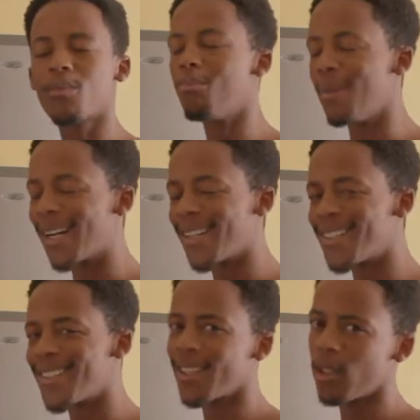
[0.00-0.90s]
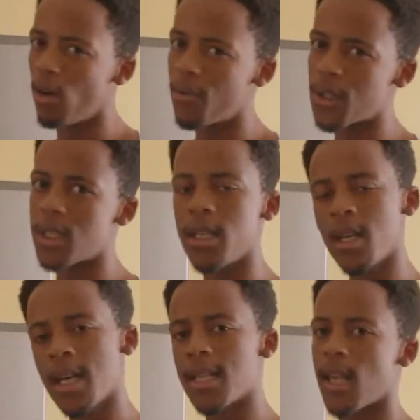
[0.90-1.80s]
marketing, obviously,
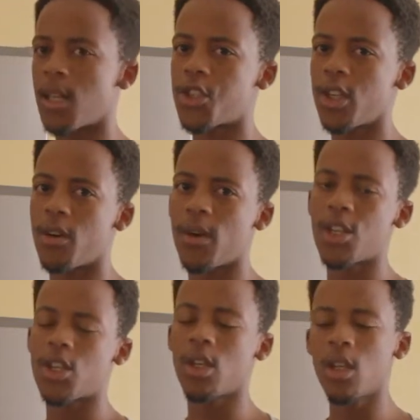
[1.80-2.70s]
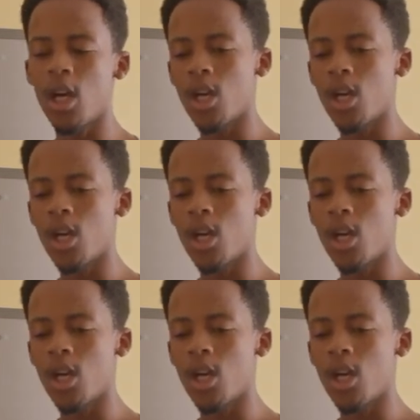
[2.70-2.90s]
sales generation.